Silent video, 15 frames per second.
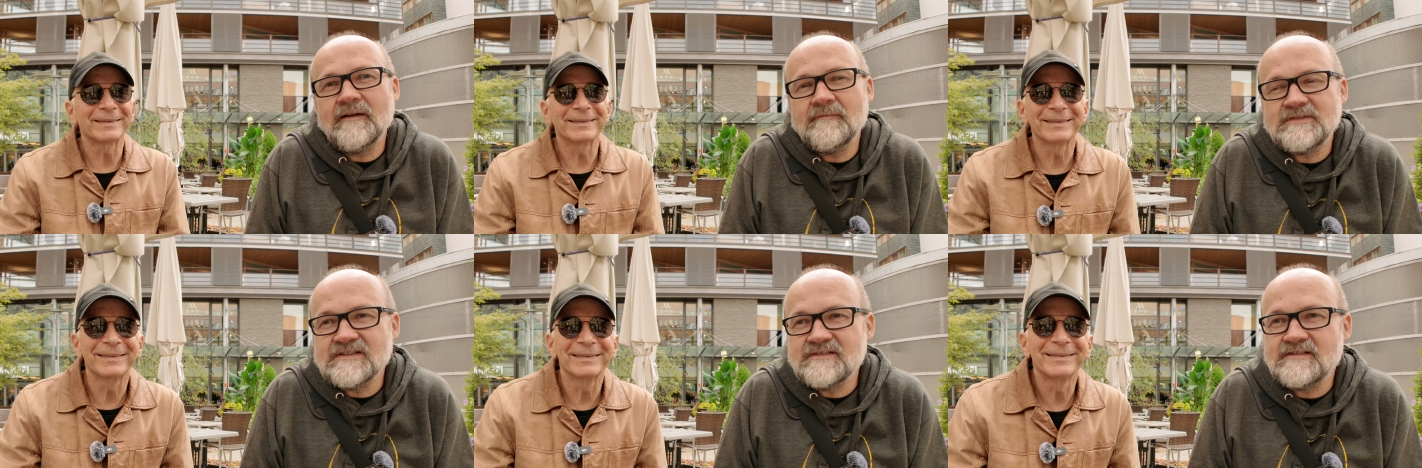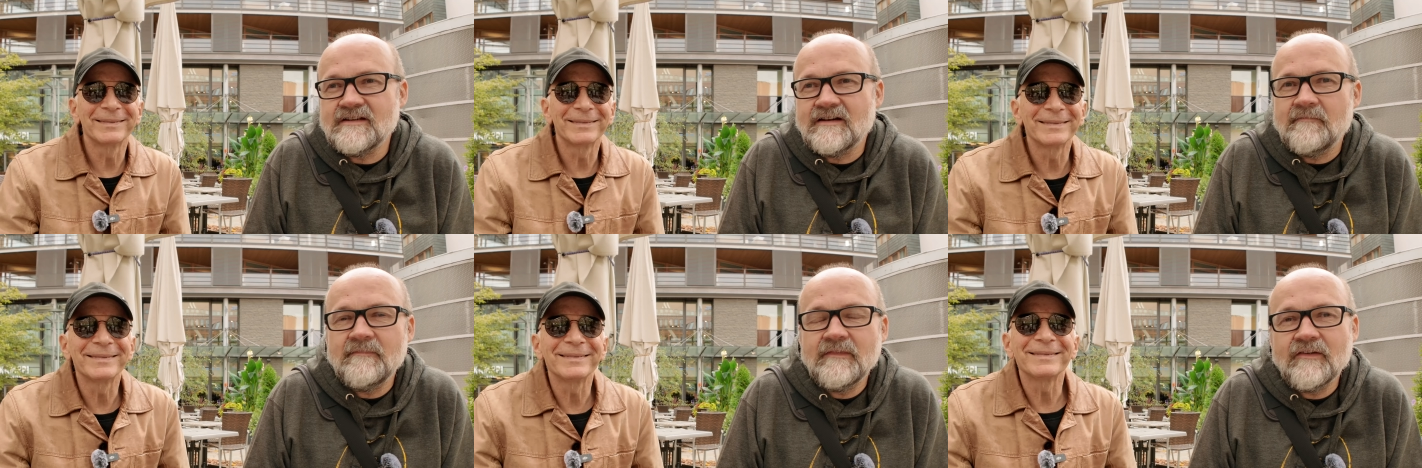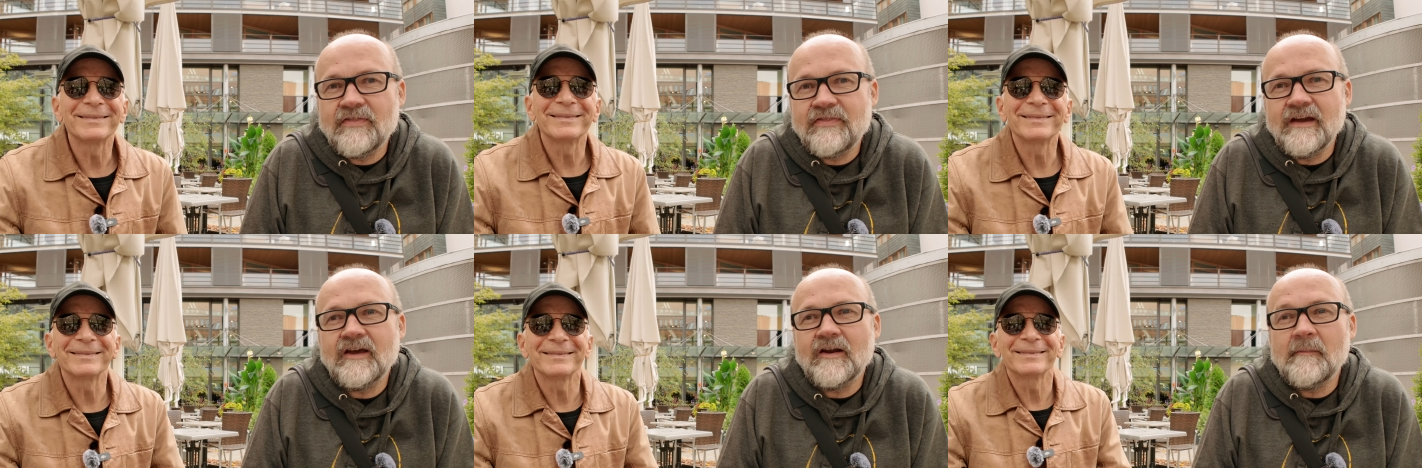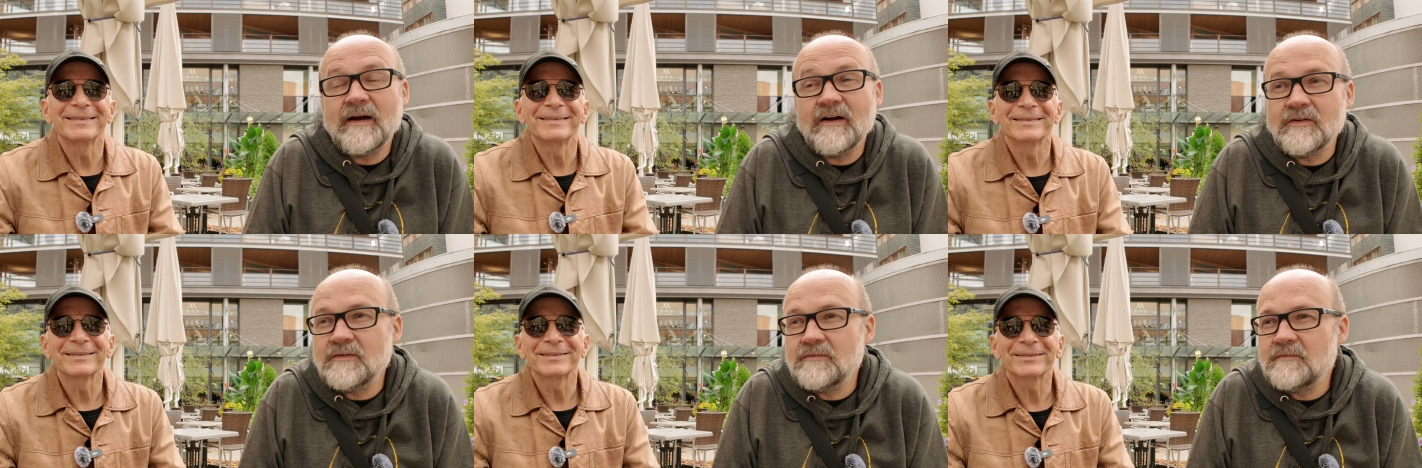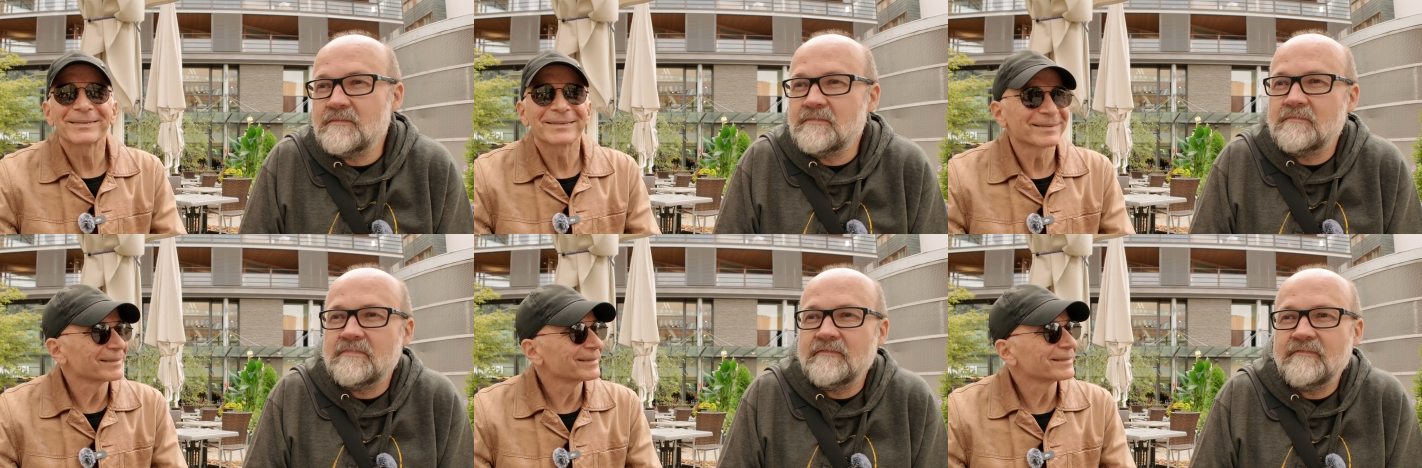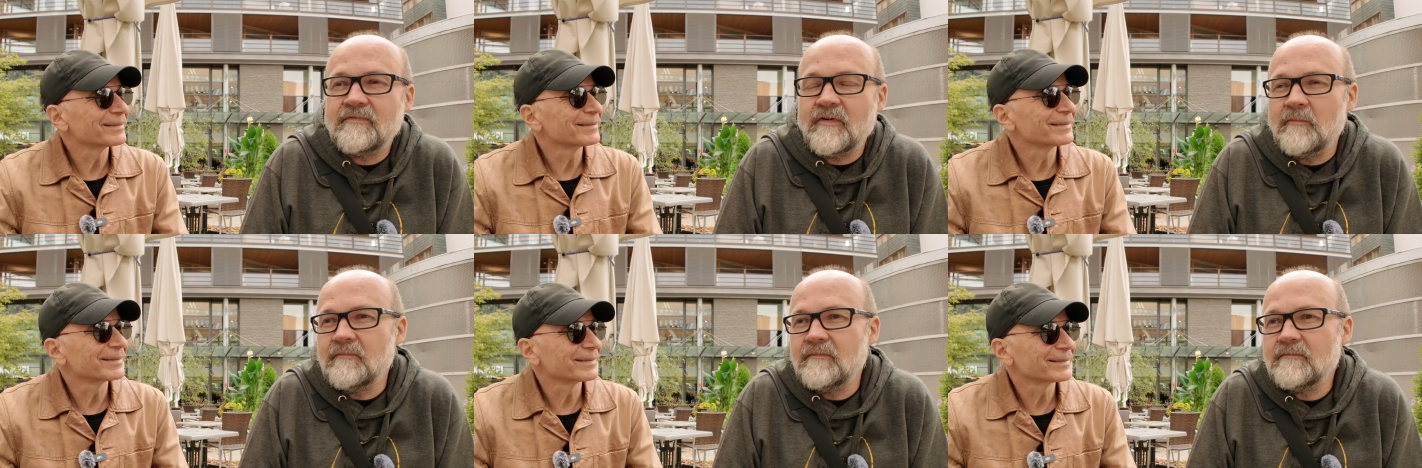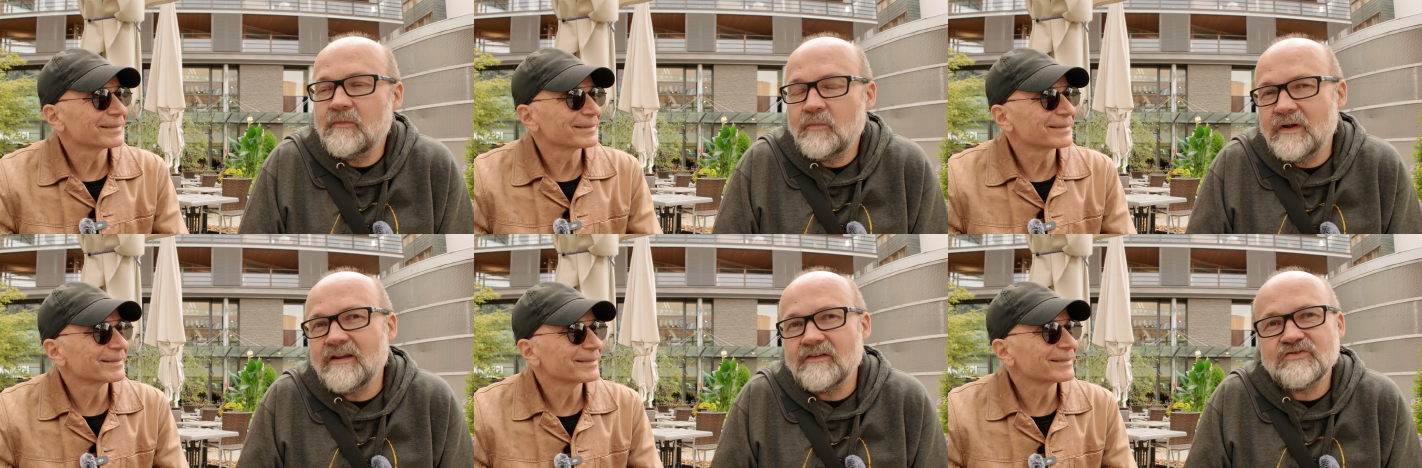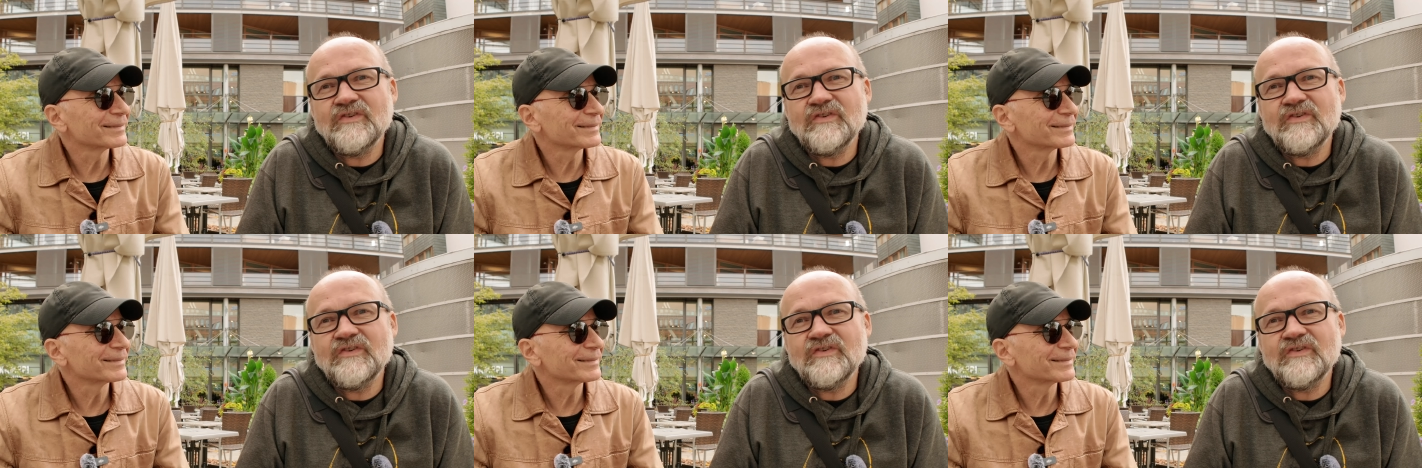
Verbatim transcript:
Speaker 1: I'm just uh, thinking about from well,